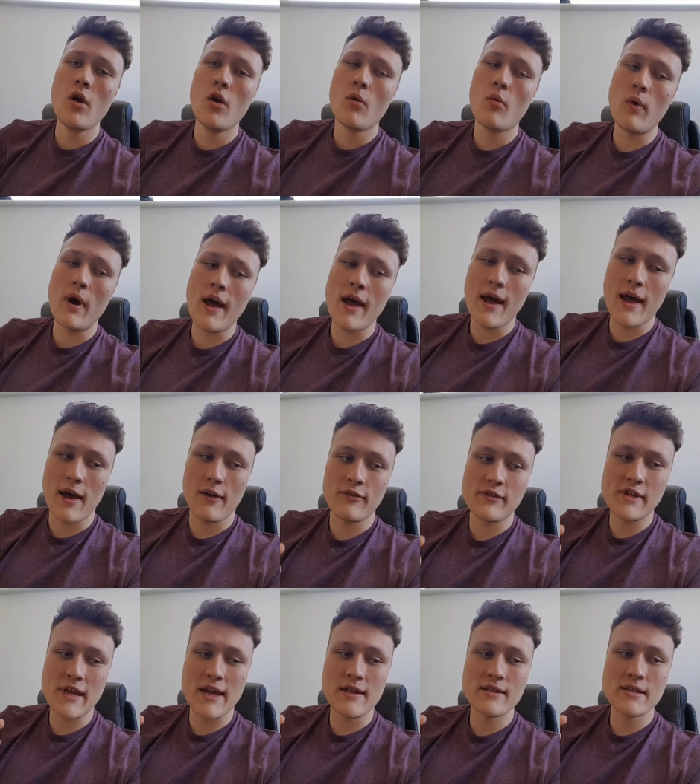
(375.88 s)
where I've
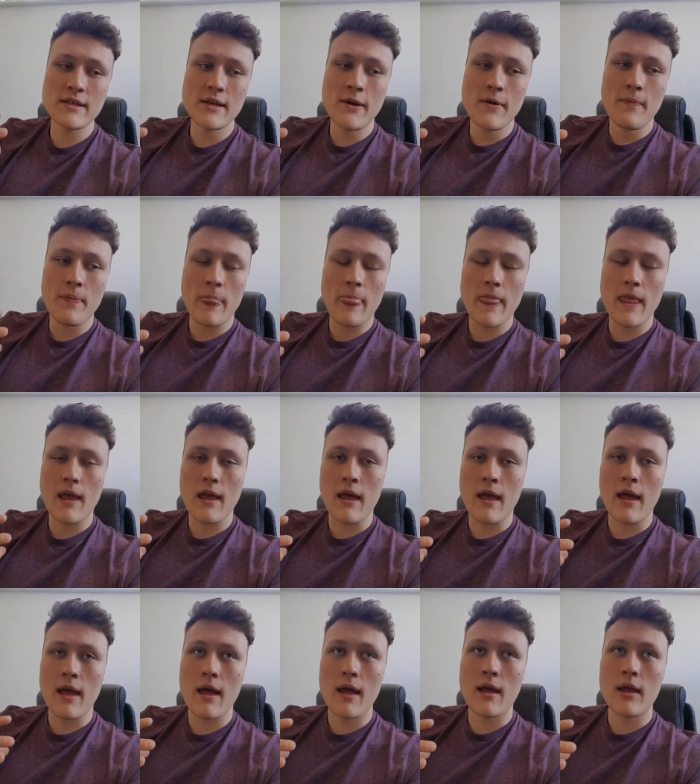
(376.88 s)
said
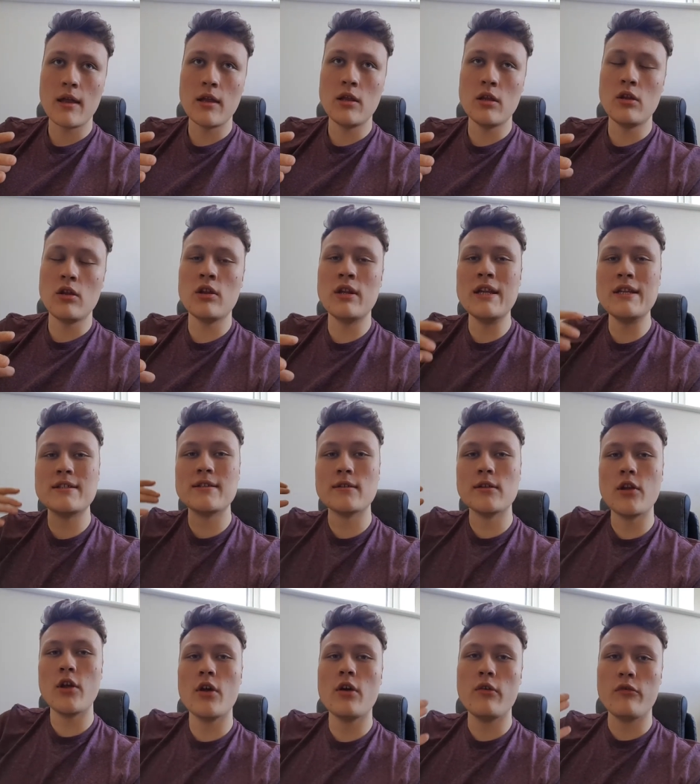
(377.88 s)
you need to
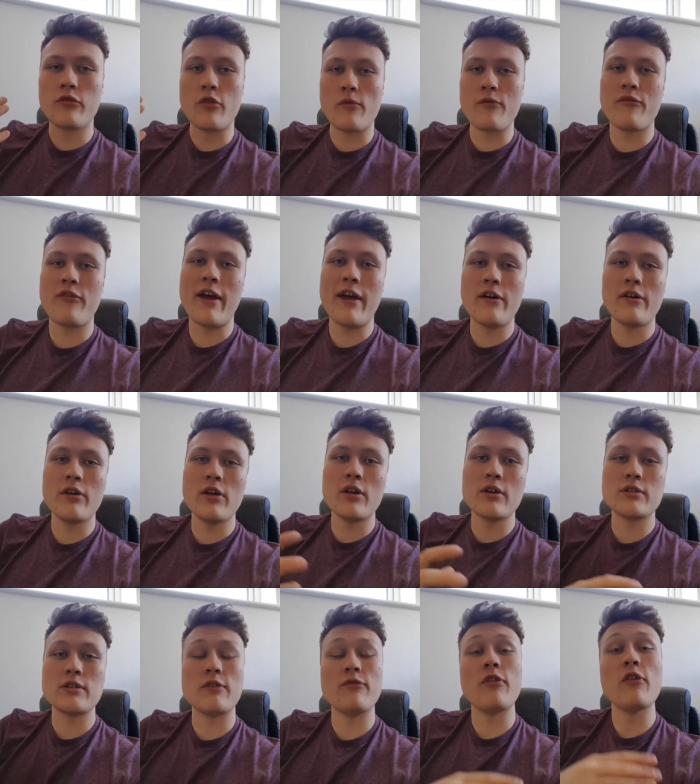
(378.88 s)
learn from failure.
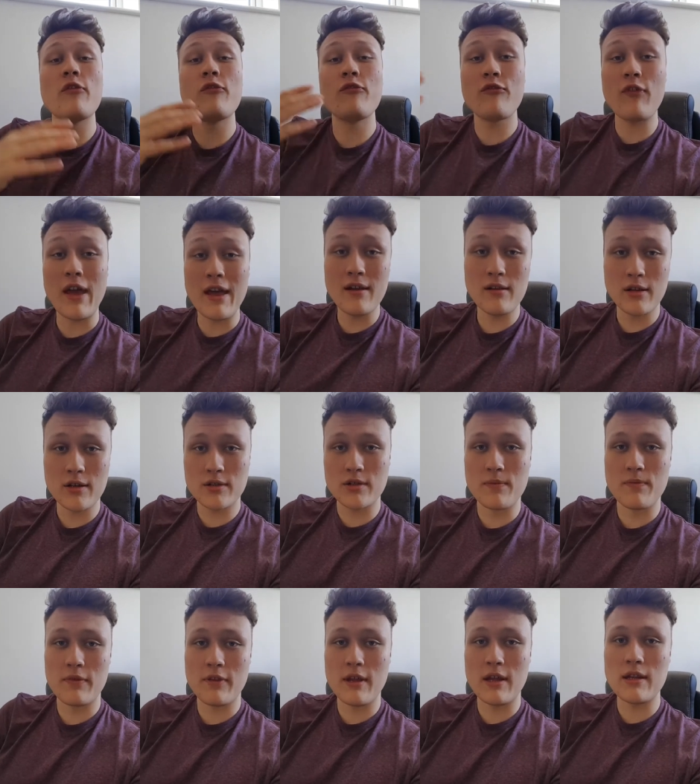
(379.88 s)
So if you fail at
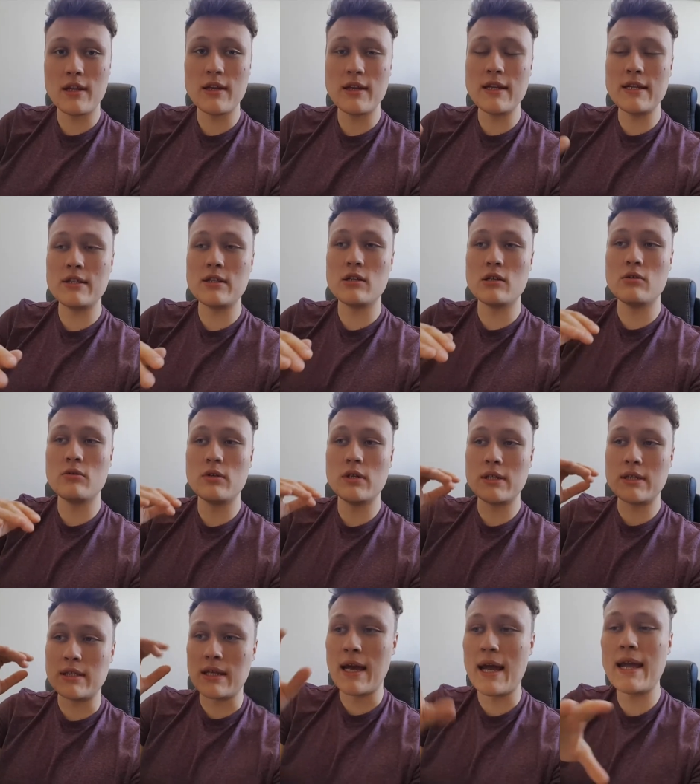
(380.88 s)
something, you need to
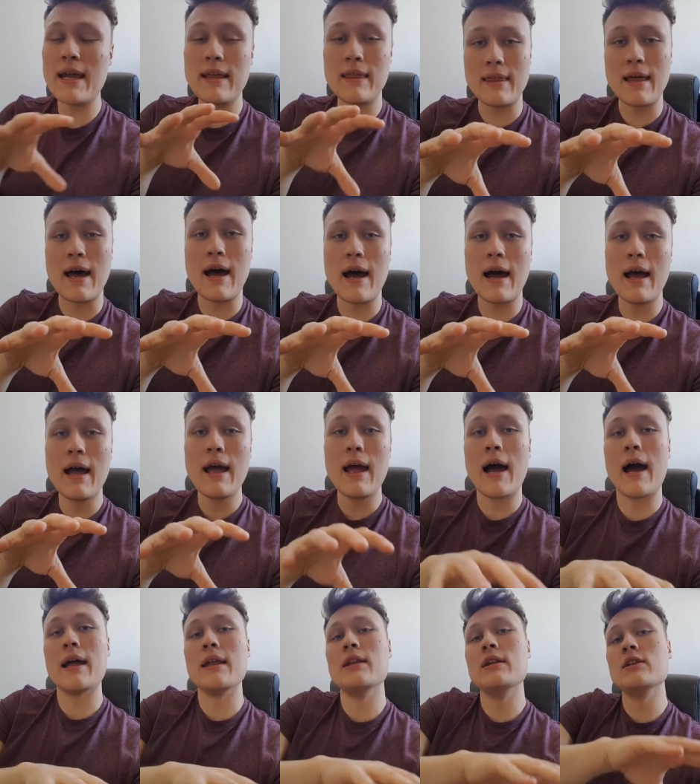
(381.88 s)
take that
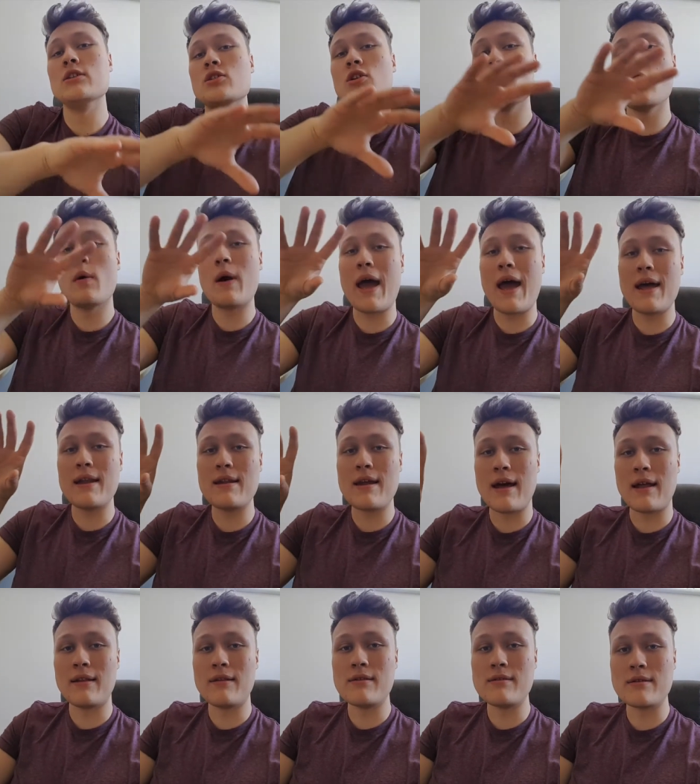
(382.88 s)
and you need to go ahead
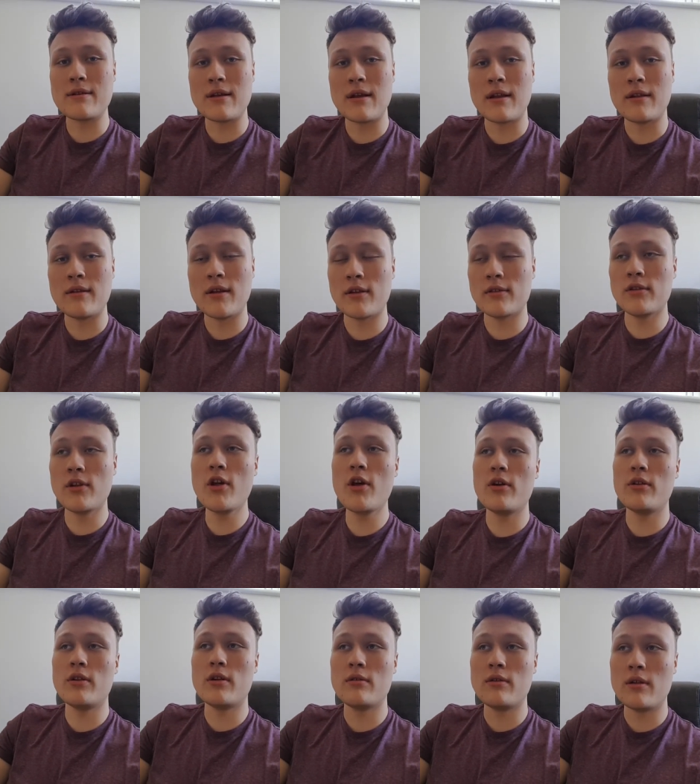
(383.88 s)
and
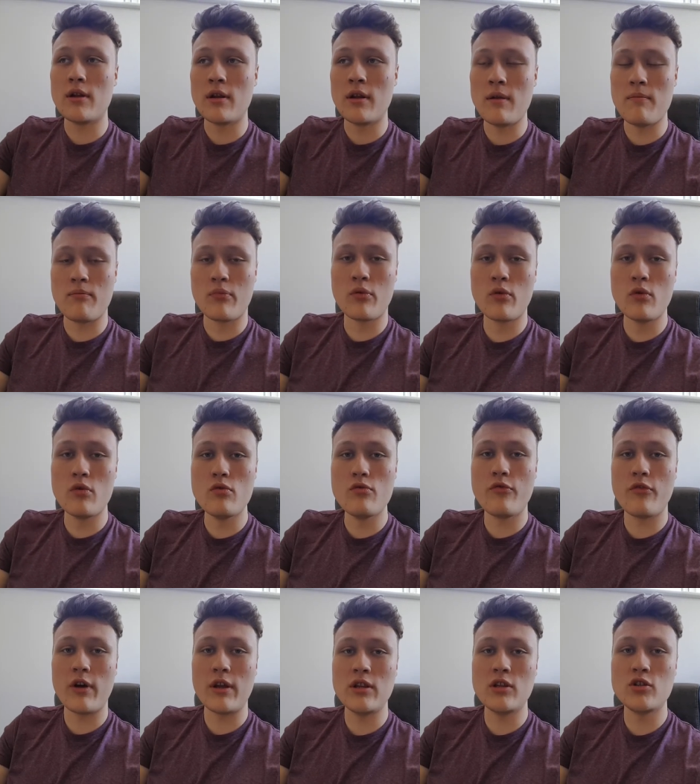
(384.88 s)
learn and
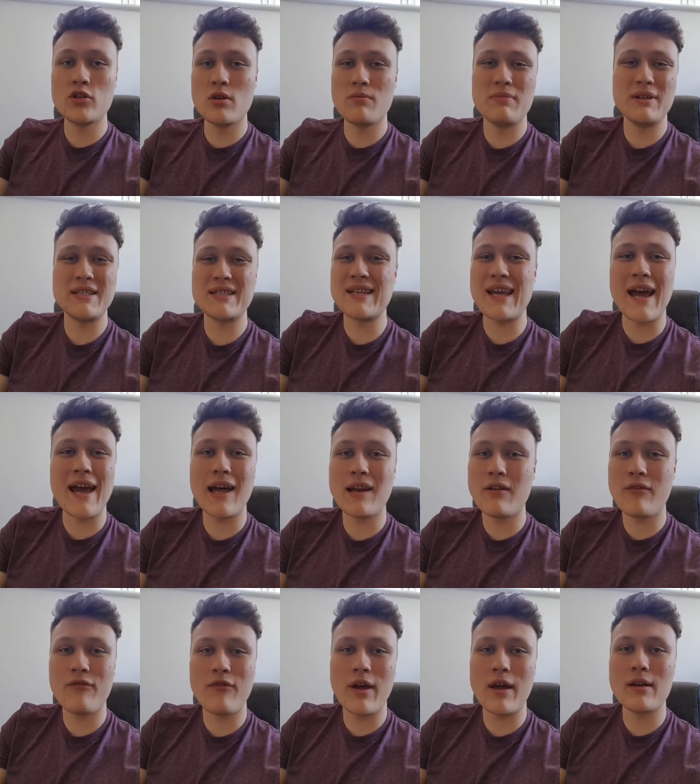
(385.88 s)
improve. And you shouldn't be scared
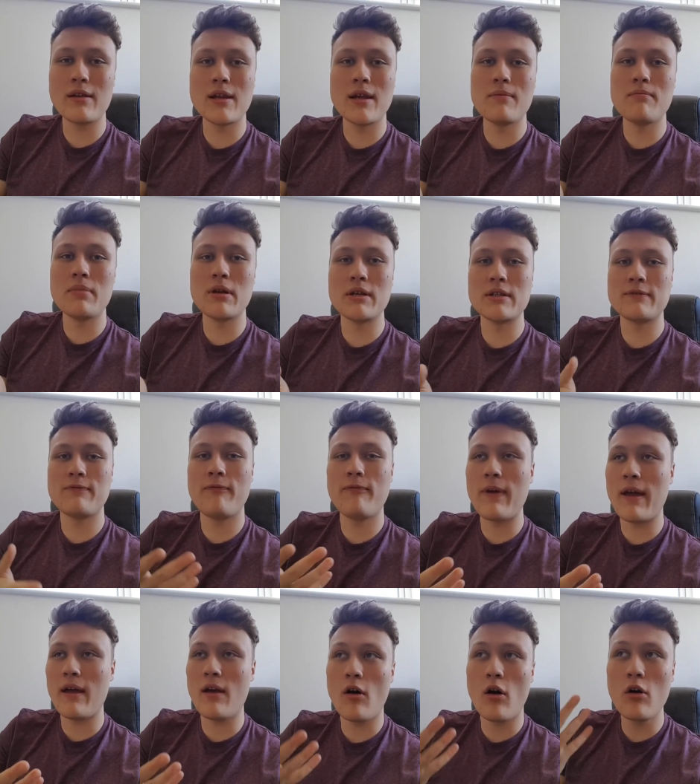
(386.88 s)
of failing, because
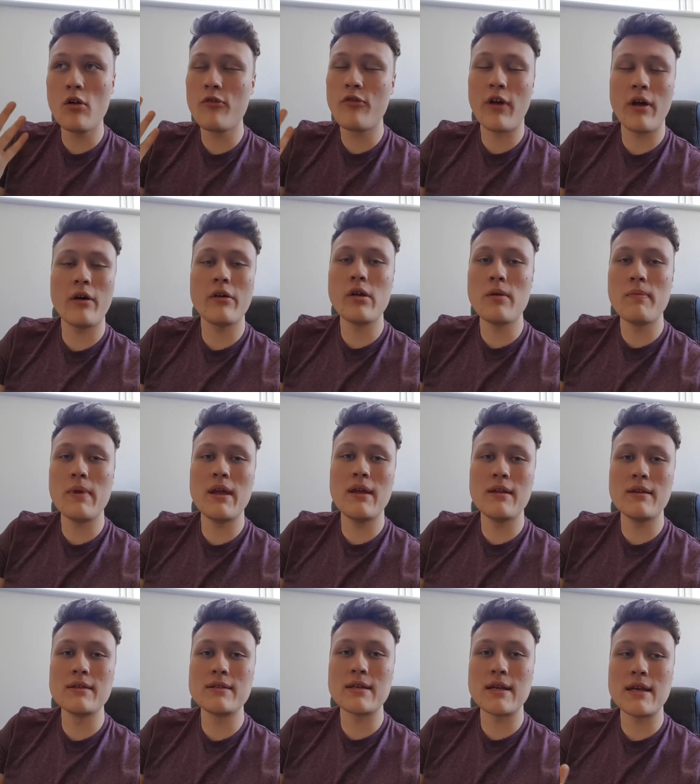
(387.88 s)
all failure
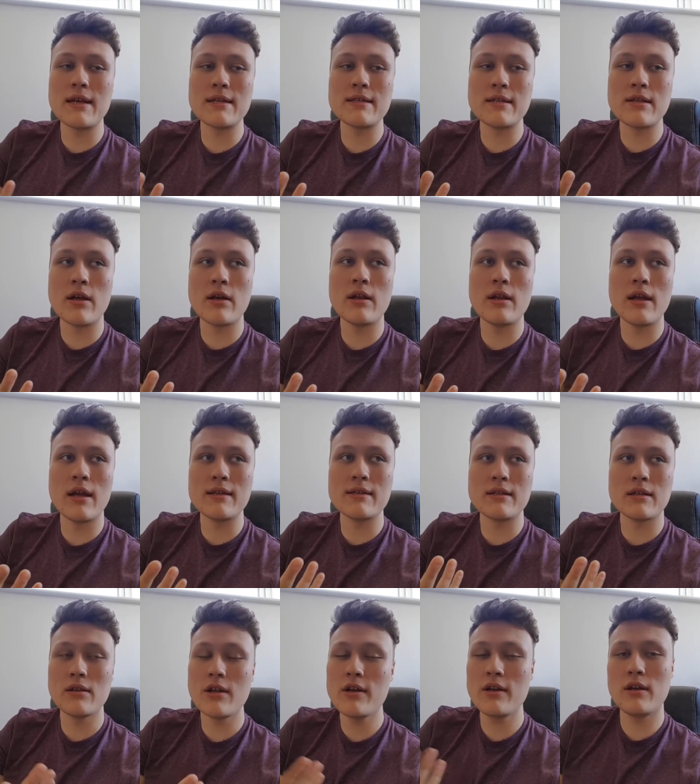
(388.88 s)
means is that it's
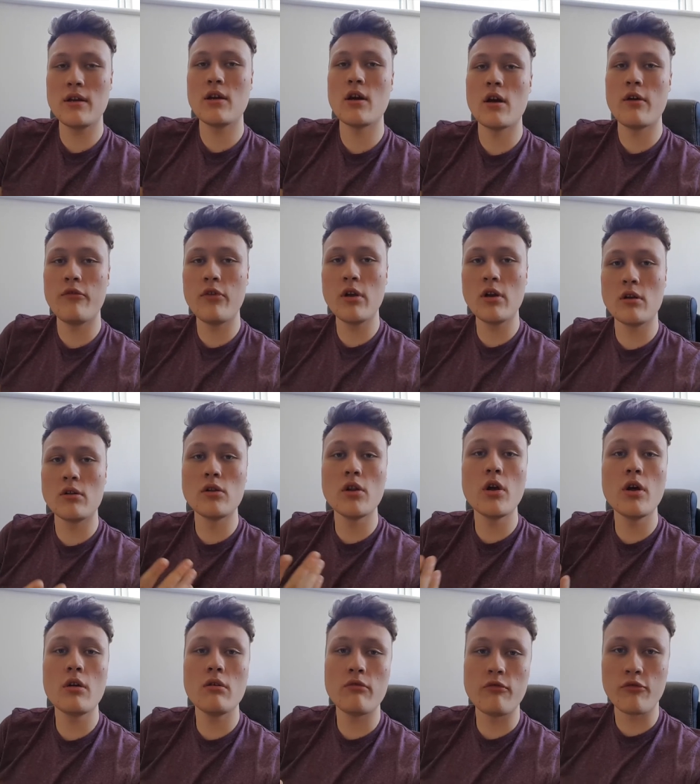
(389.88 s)
a learning curve. You're going to
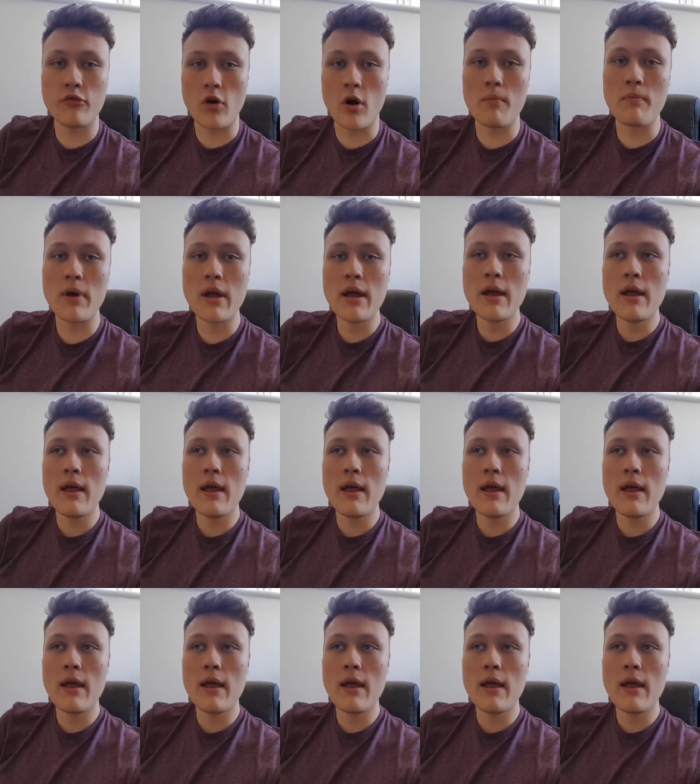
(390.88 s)
learn from